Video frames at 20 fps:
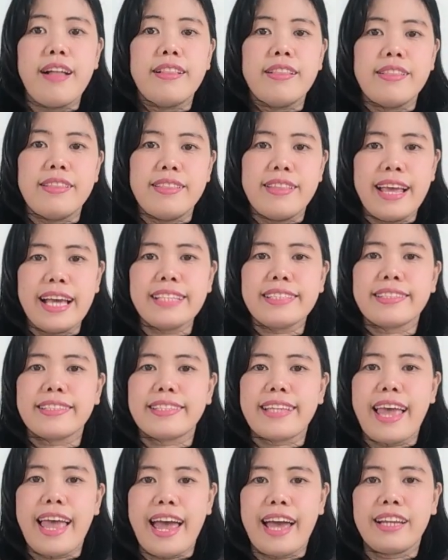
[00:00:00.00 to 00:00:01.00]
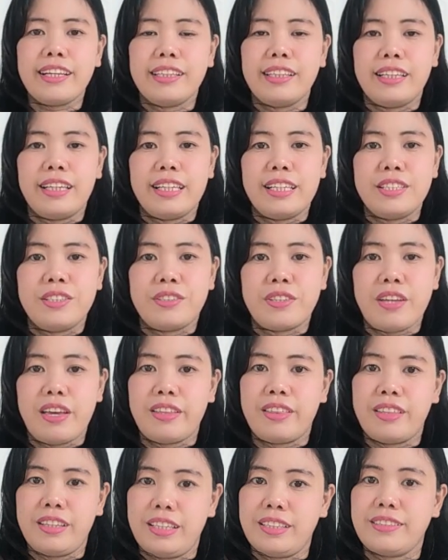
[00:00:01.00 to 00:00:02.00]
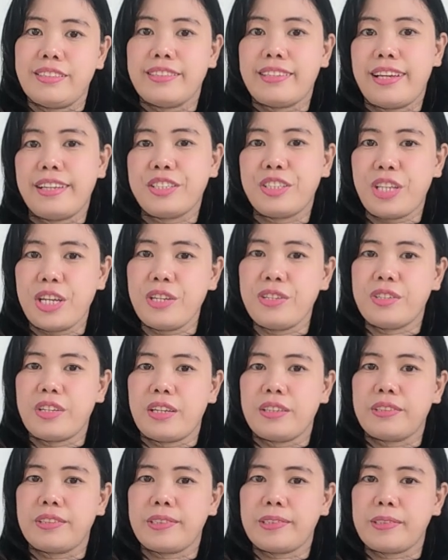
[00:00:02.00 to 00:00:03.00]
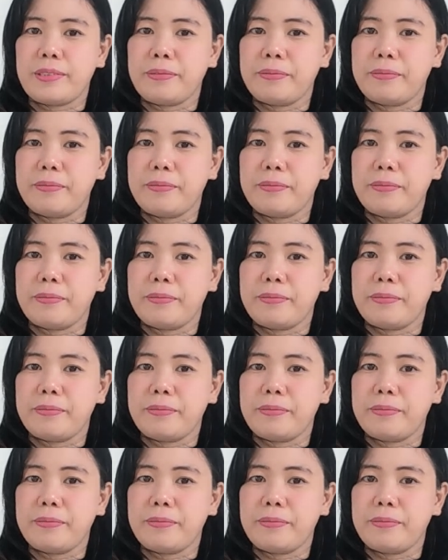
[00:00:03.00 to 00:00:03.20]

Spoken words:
Let's analyze these changes.